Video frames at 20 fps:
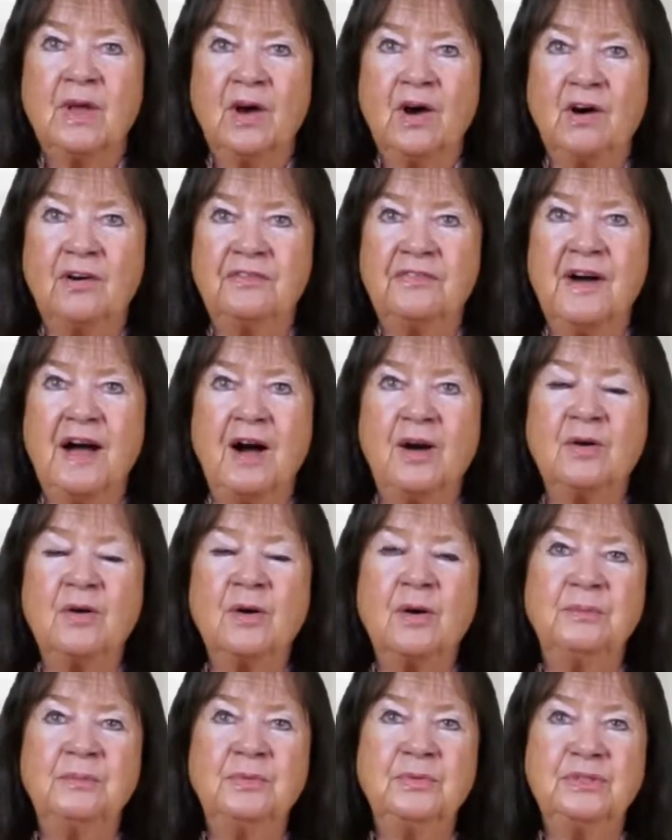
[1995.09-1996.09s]
of how
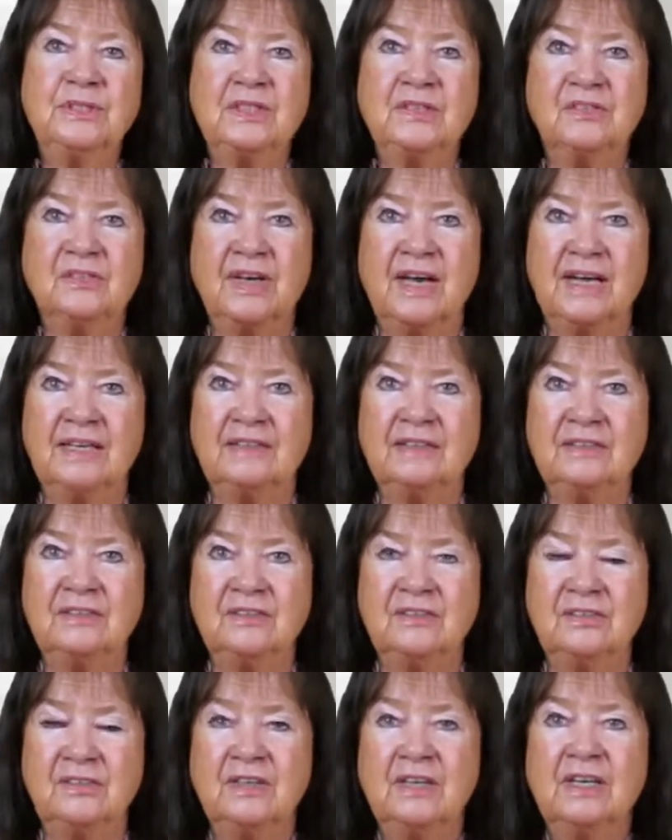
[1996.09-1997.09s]
computer
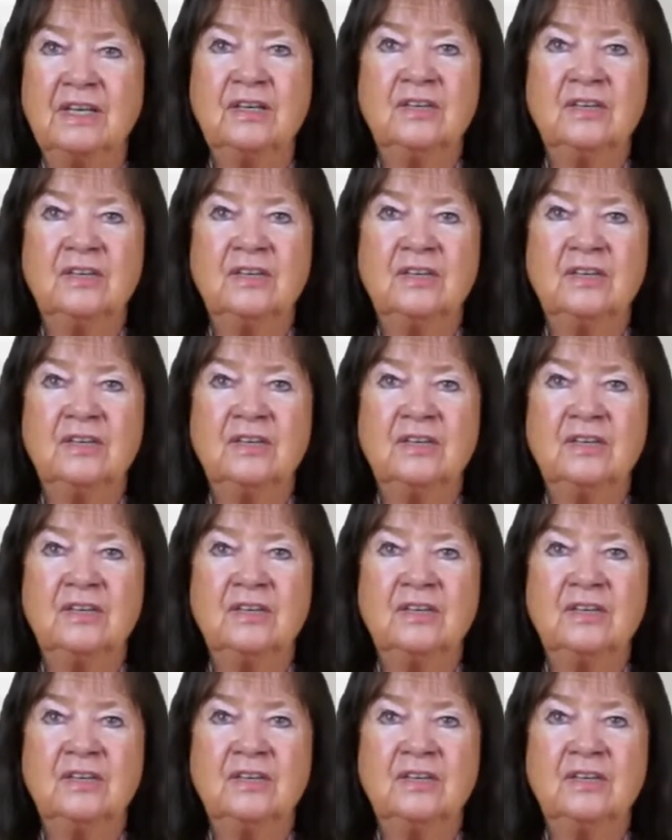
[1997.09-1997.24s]
scientists